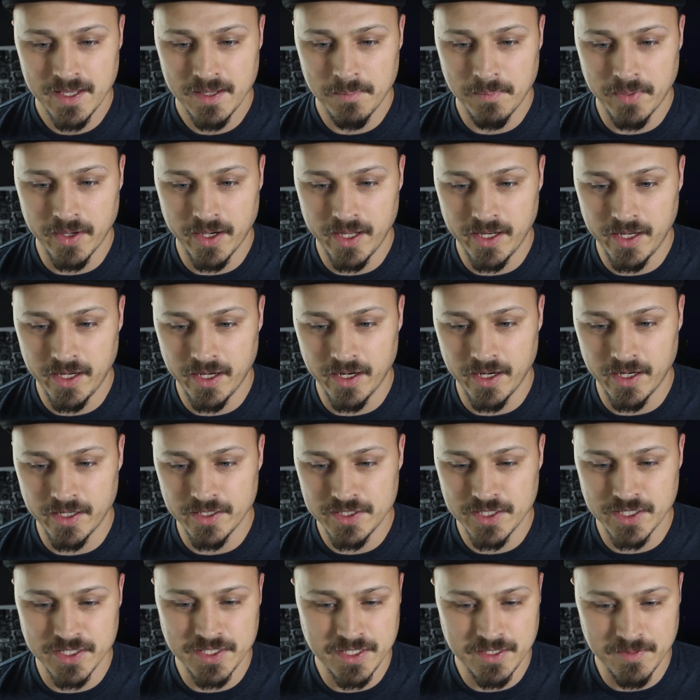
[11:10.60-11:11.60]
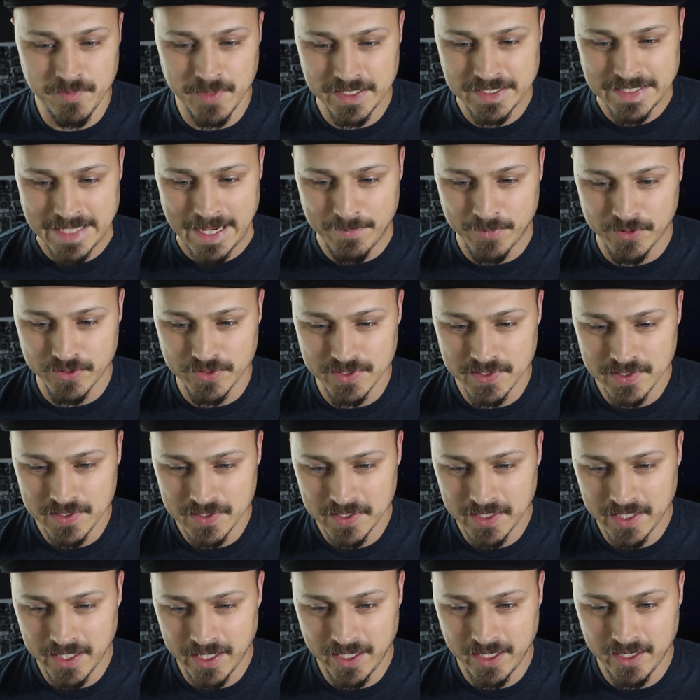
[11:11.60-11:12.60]
But here, just some examples
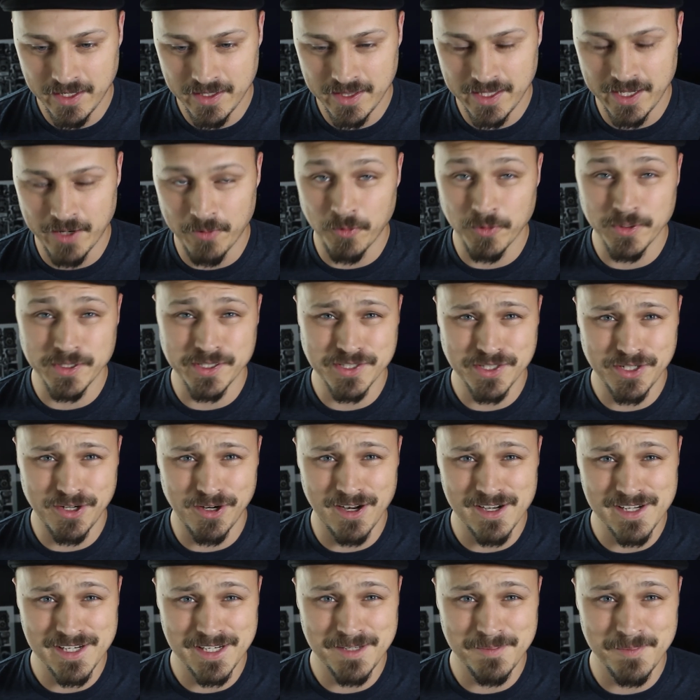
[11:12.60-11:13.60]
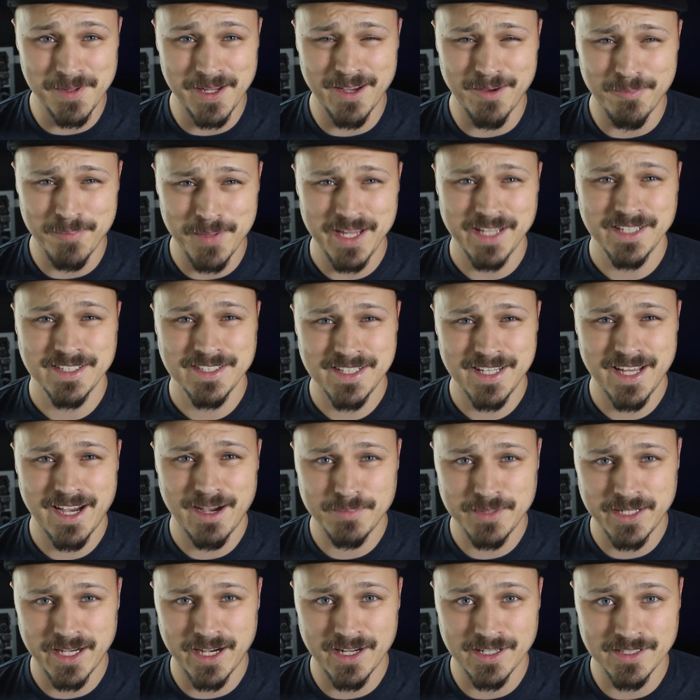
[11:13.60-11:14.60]
like that were discouraging to me of being
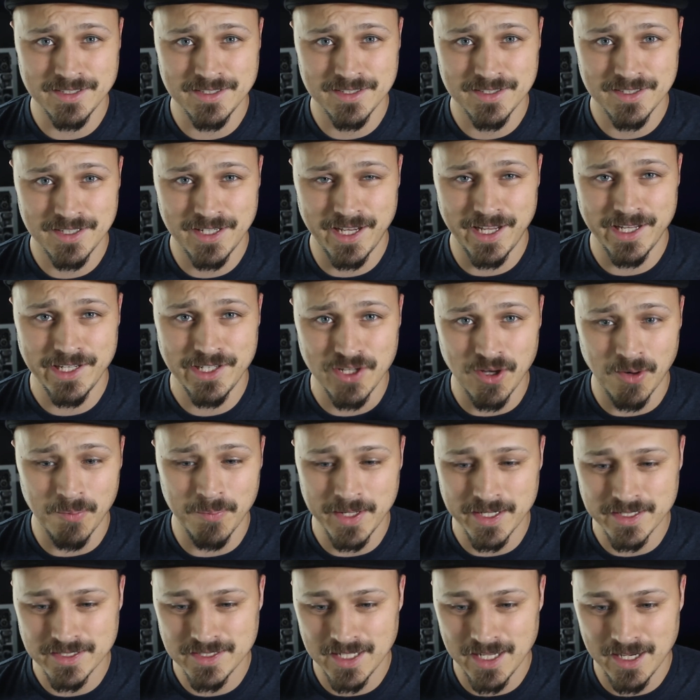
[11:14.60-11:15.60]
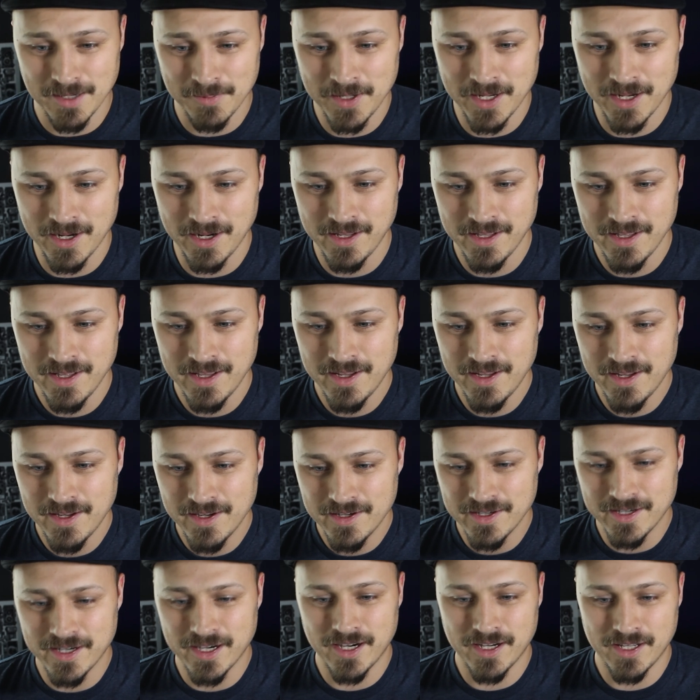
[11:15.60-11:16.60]
snob tags. Okay, don't be a snob tag.
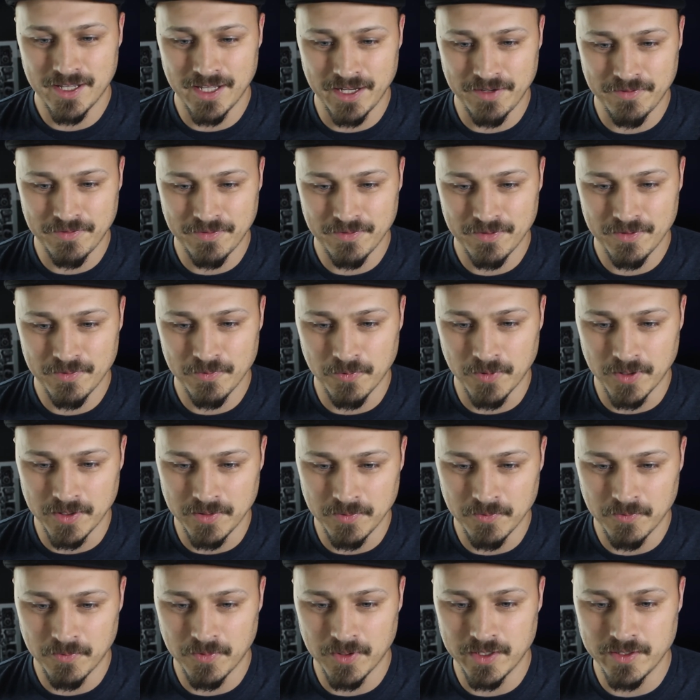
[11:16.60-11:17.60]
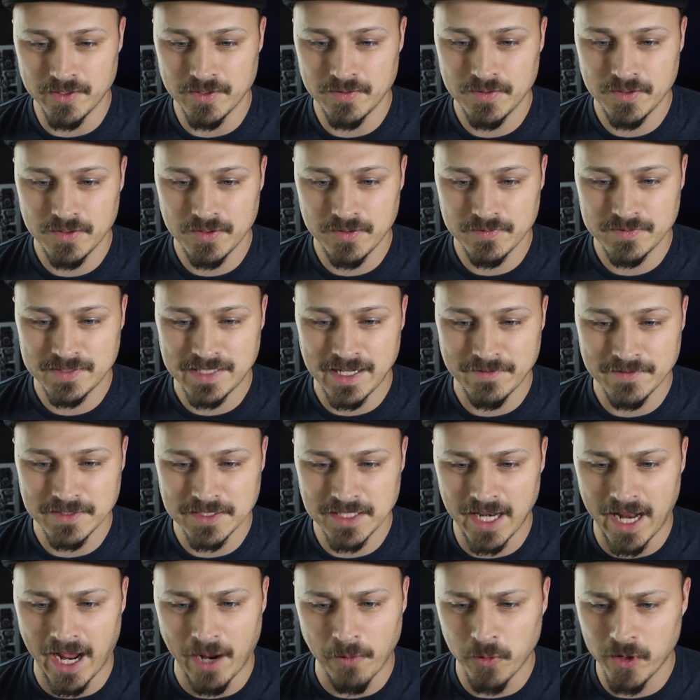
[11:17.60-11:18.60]
Like one photographer
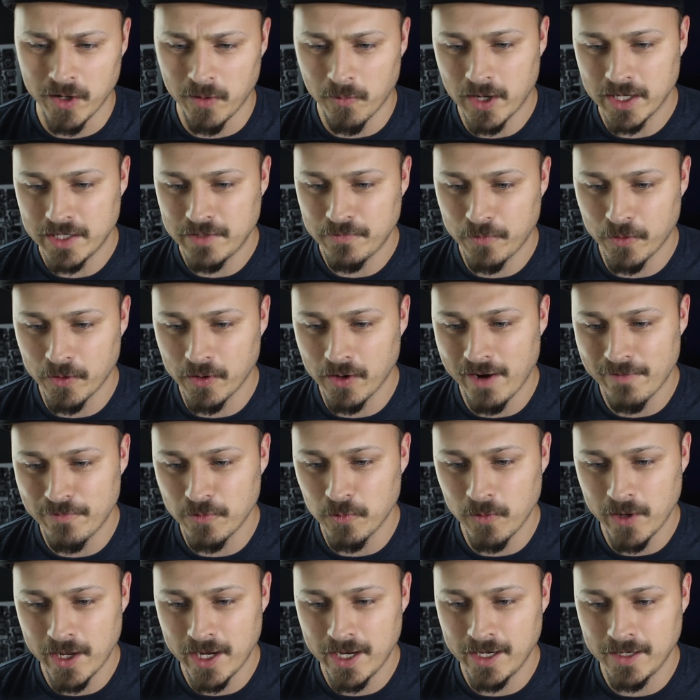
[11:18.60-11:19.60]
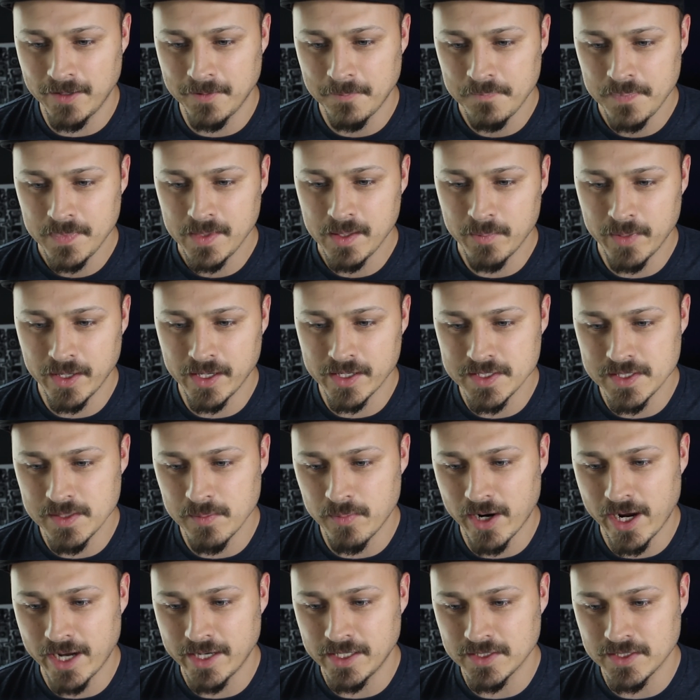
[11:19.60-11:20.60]
said, I wouldn't want to photograph a wedding because the
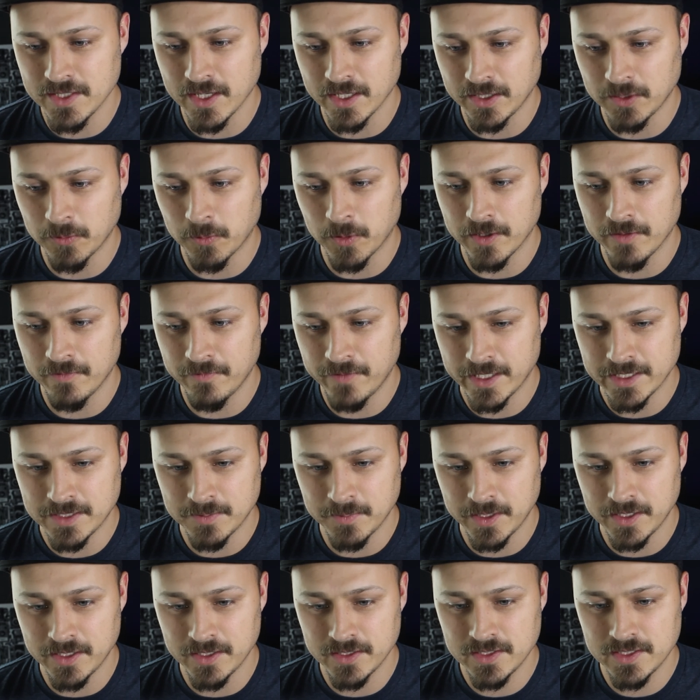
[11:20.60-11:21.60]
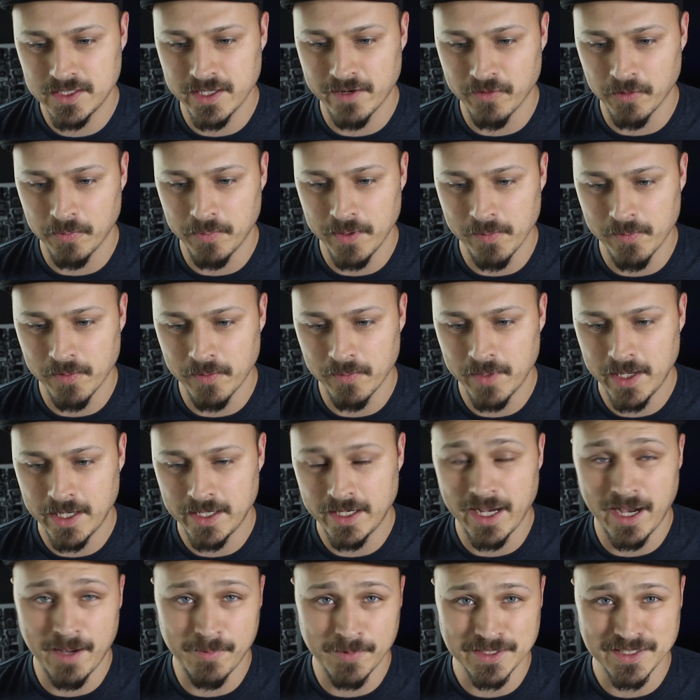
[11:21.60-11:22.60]
bride disliked the word investment. Several people made
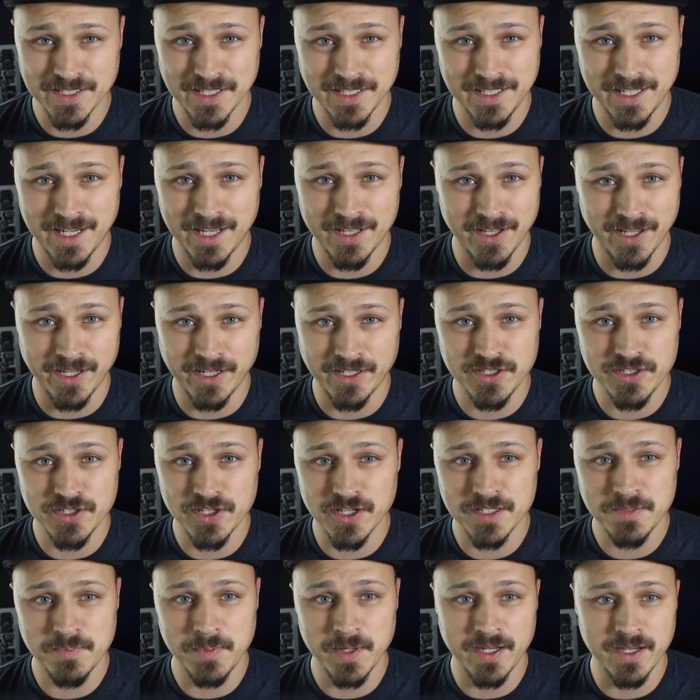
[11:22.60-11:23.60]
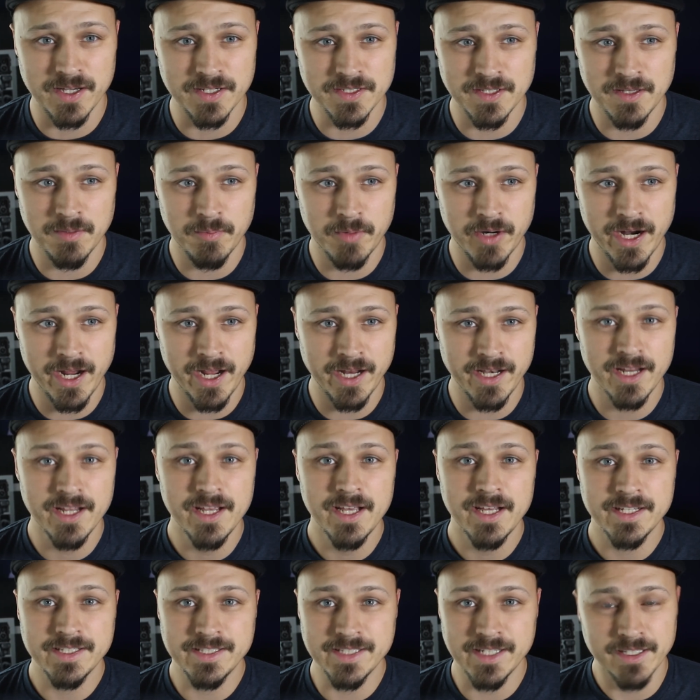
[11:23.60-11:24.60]
comments like that. Like, just because the bride
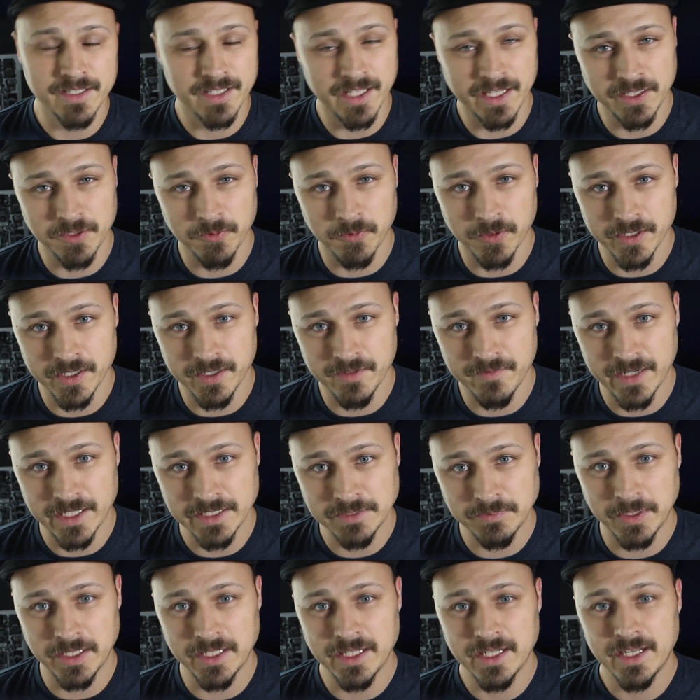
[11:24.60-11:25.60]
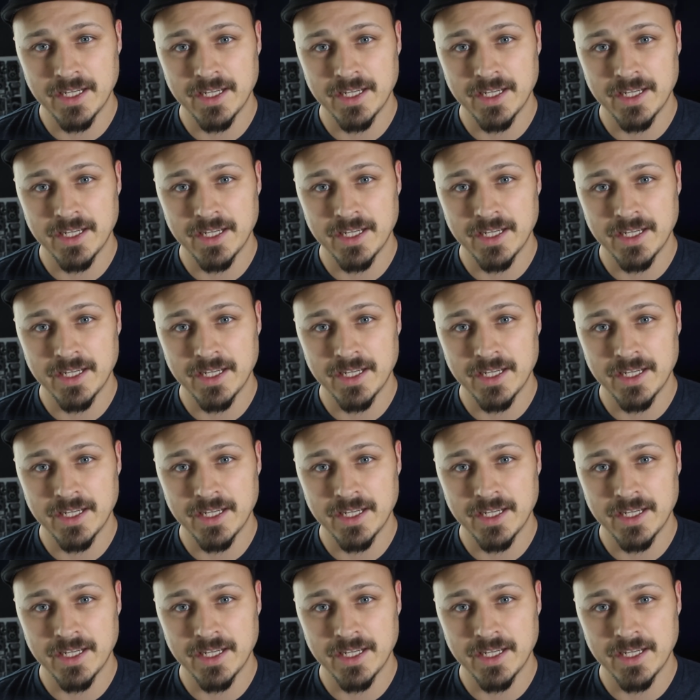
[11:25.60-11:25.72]
didn't like the word investment,